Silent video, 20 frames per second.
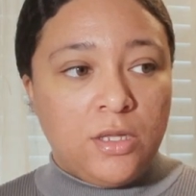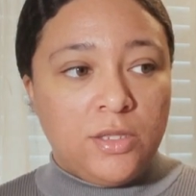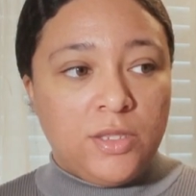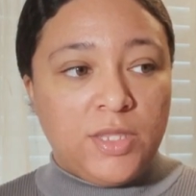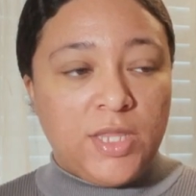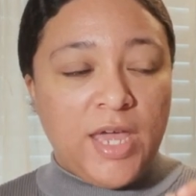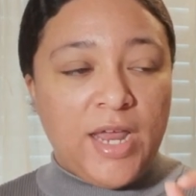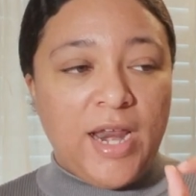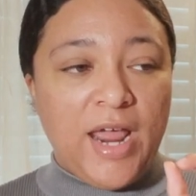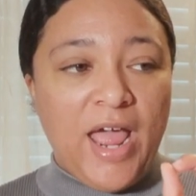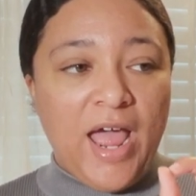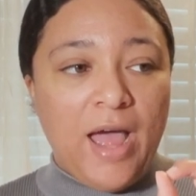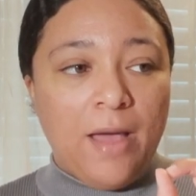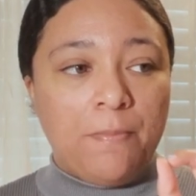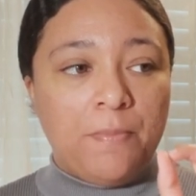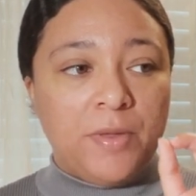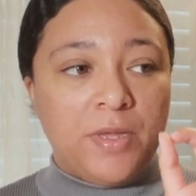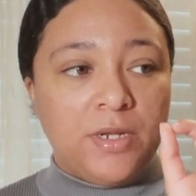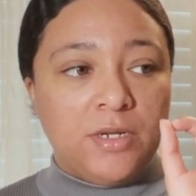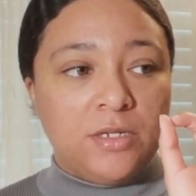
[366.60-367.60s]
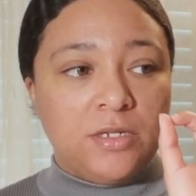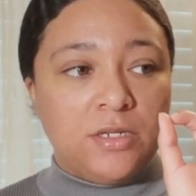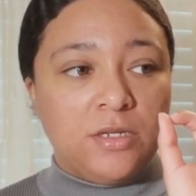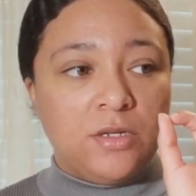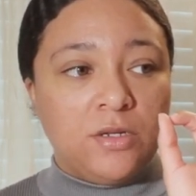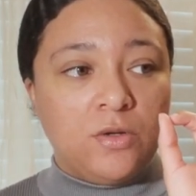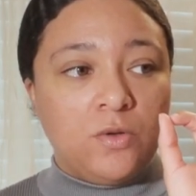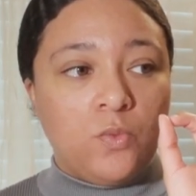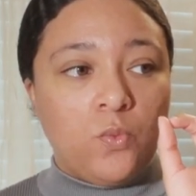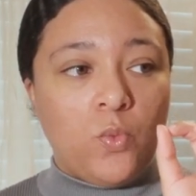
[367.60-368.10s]
that happened
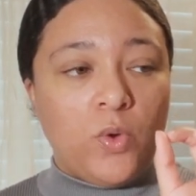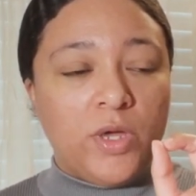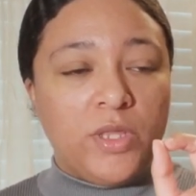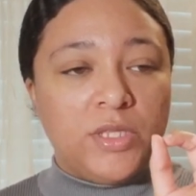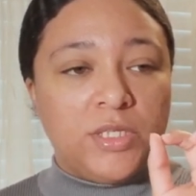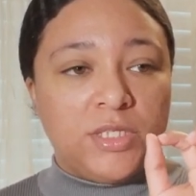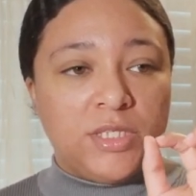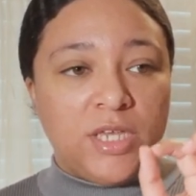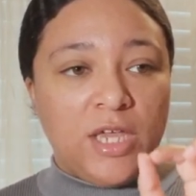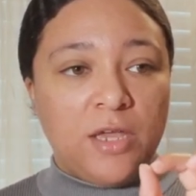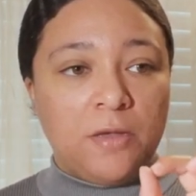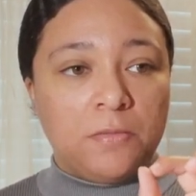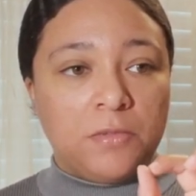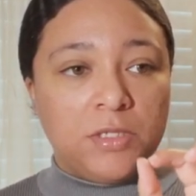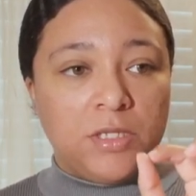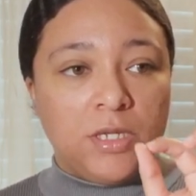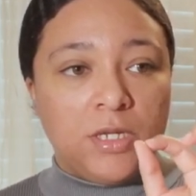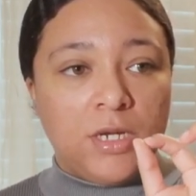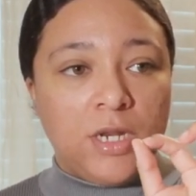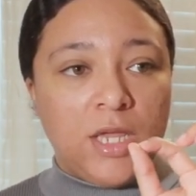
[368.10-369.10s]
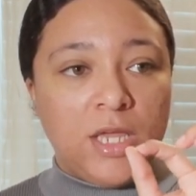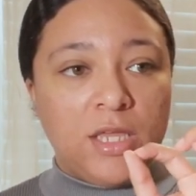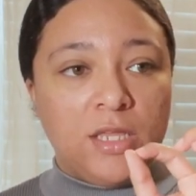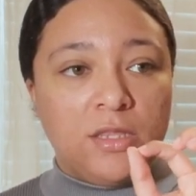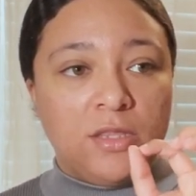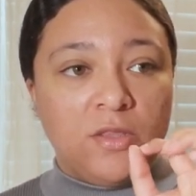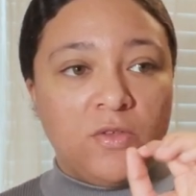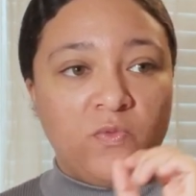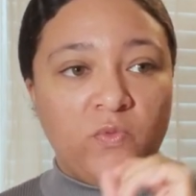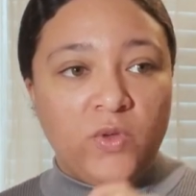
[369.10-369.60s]
with Samson
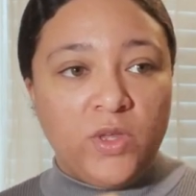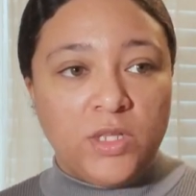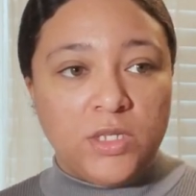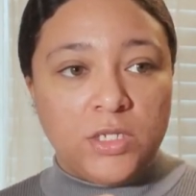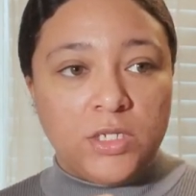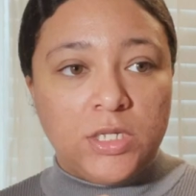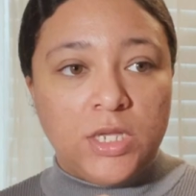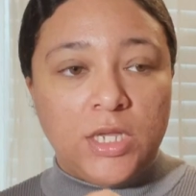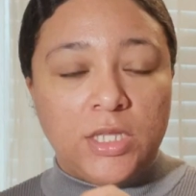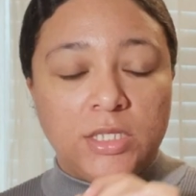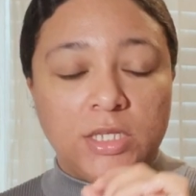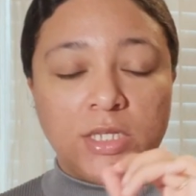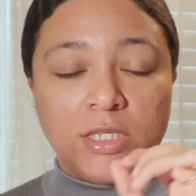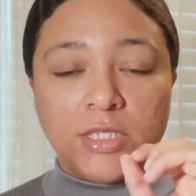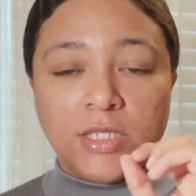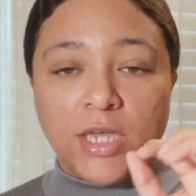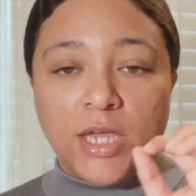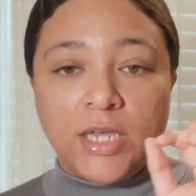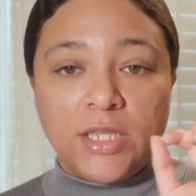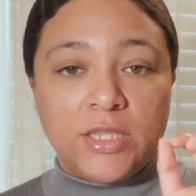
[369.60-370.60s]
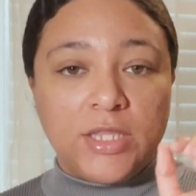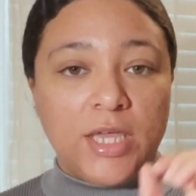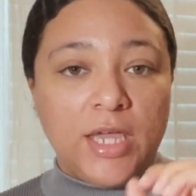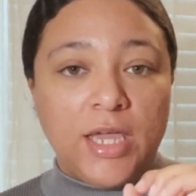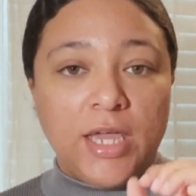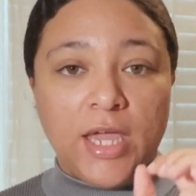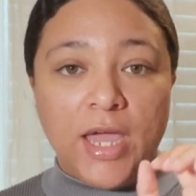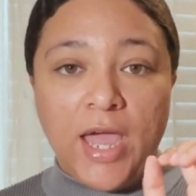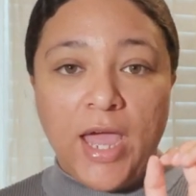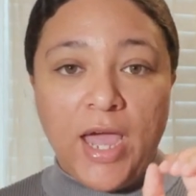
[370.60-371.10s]
and the Philistines. It's like
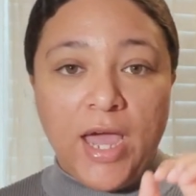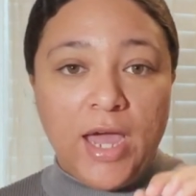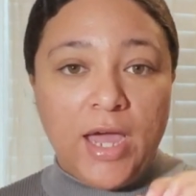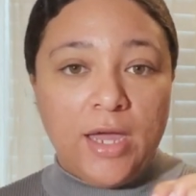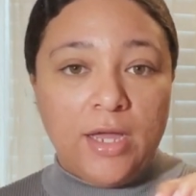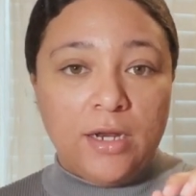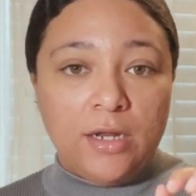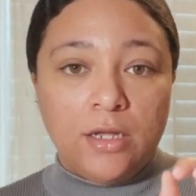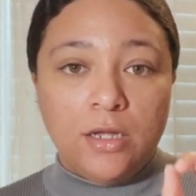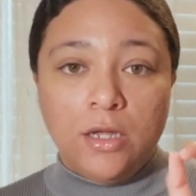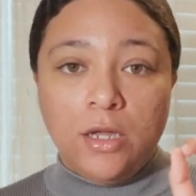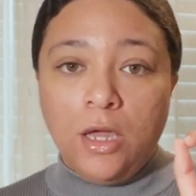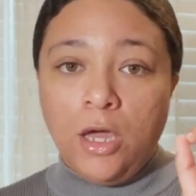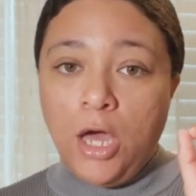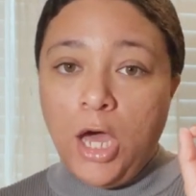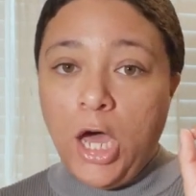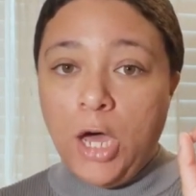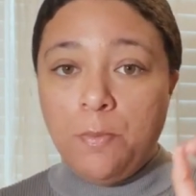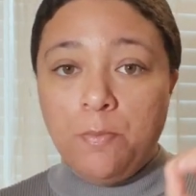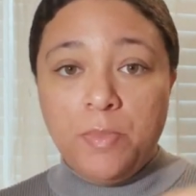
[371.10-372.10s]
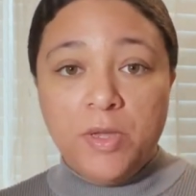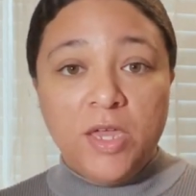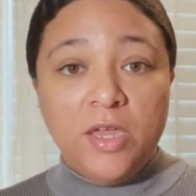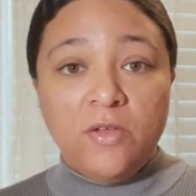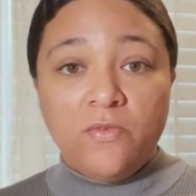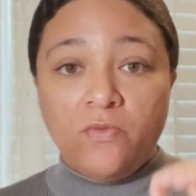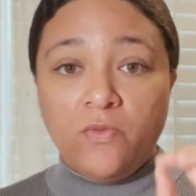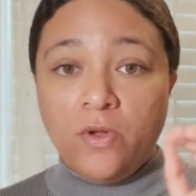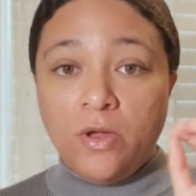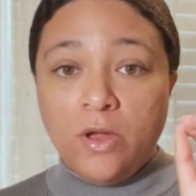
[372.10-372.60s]
they had a
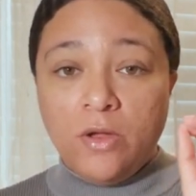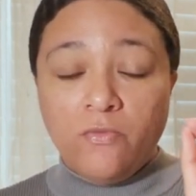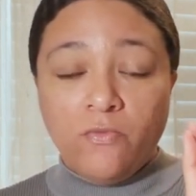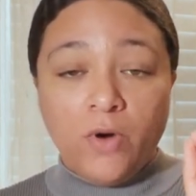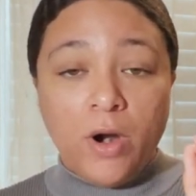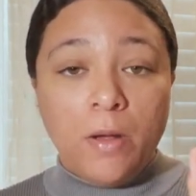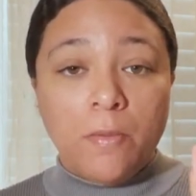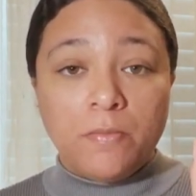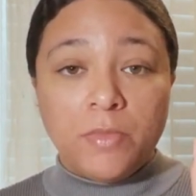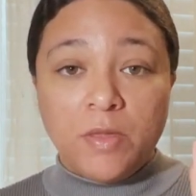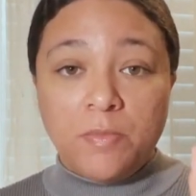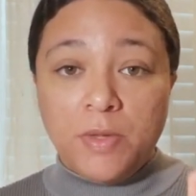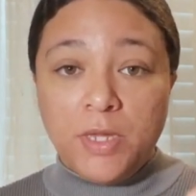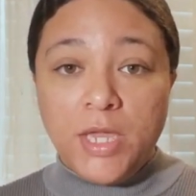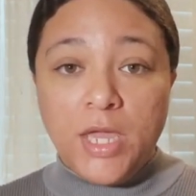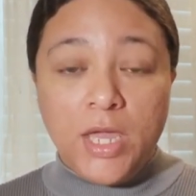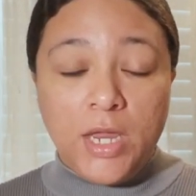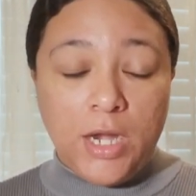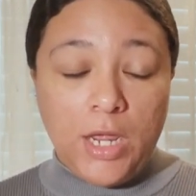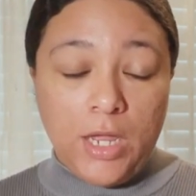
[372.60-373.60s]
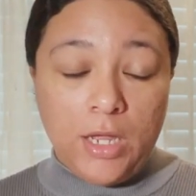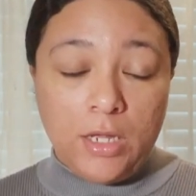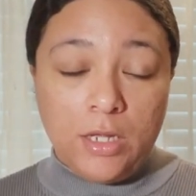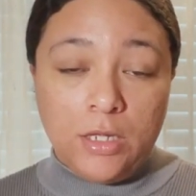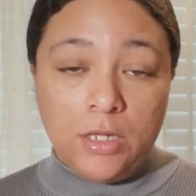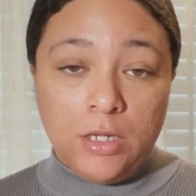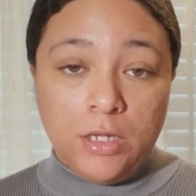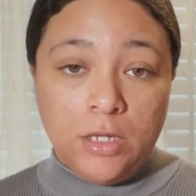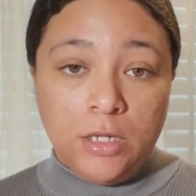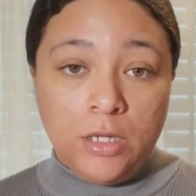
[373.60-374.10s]
beef from the beginning.
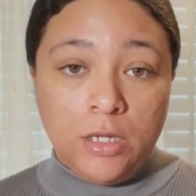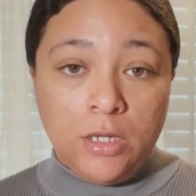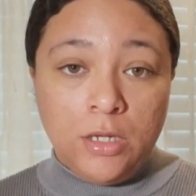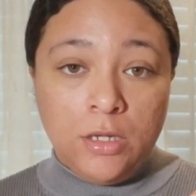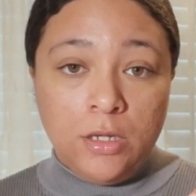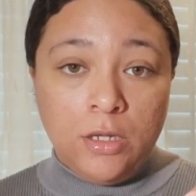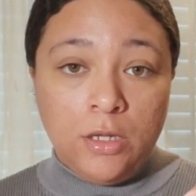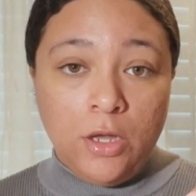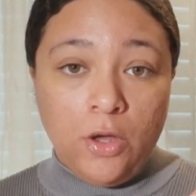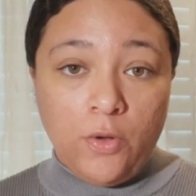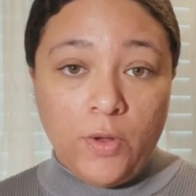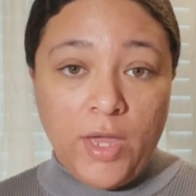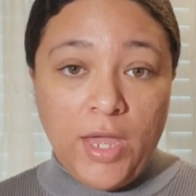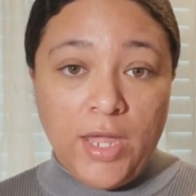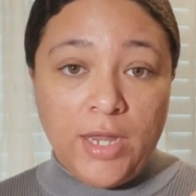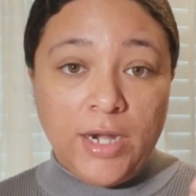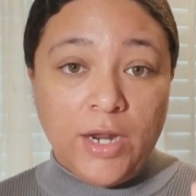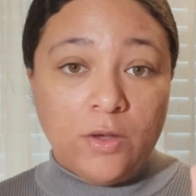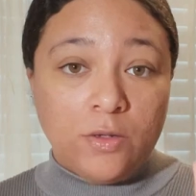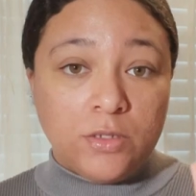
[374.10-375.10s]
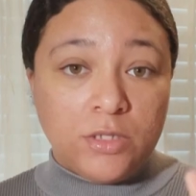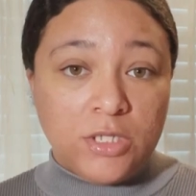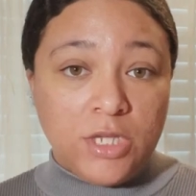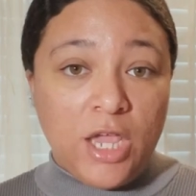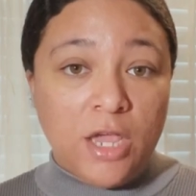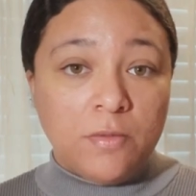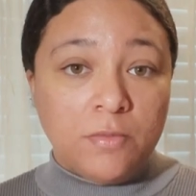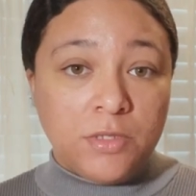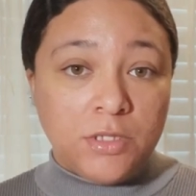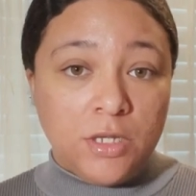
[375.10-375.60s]
Okay, now
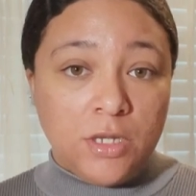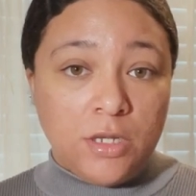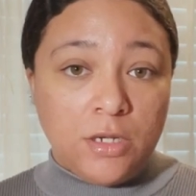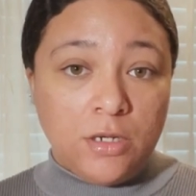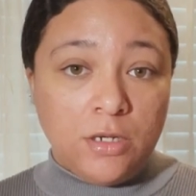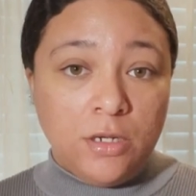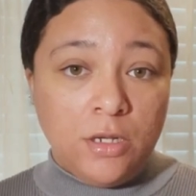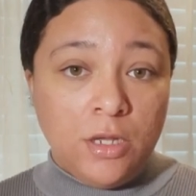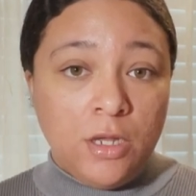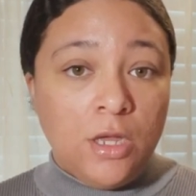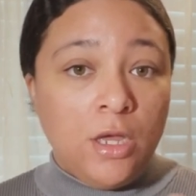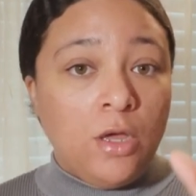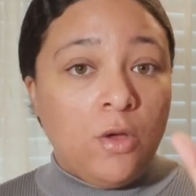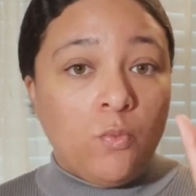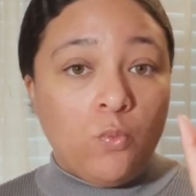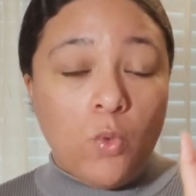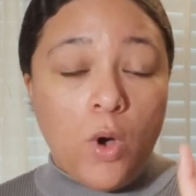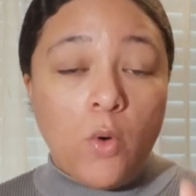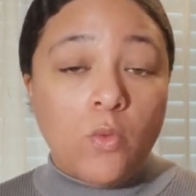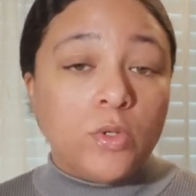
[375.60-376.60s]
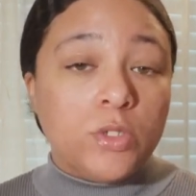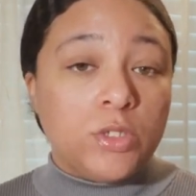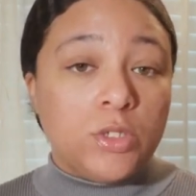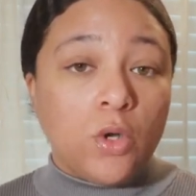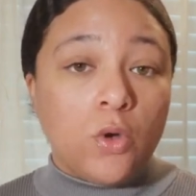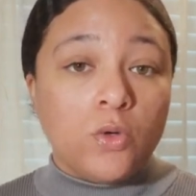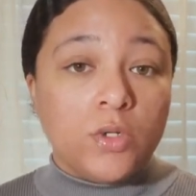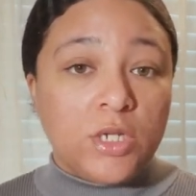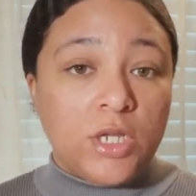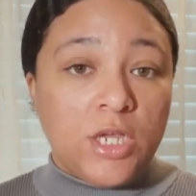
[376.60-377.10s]
Samson, what was
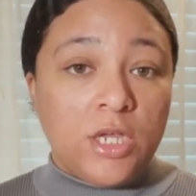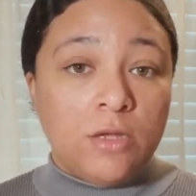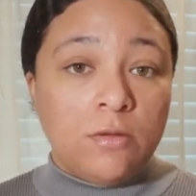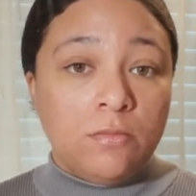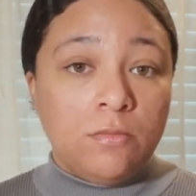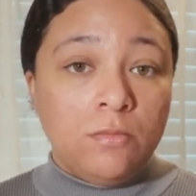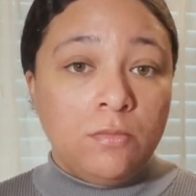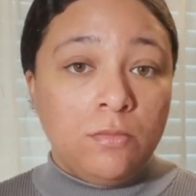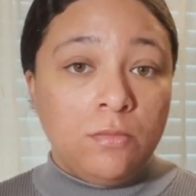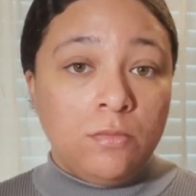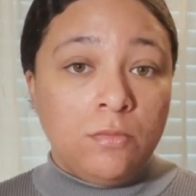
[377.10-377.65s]
told to him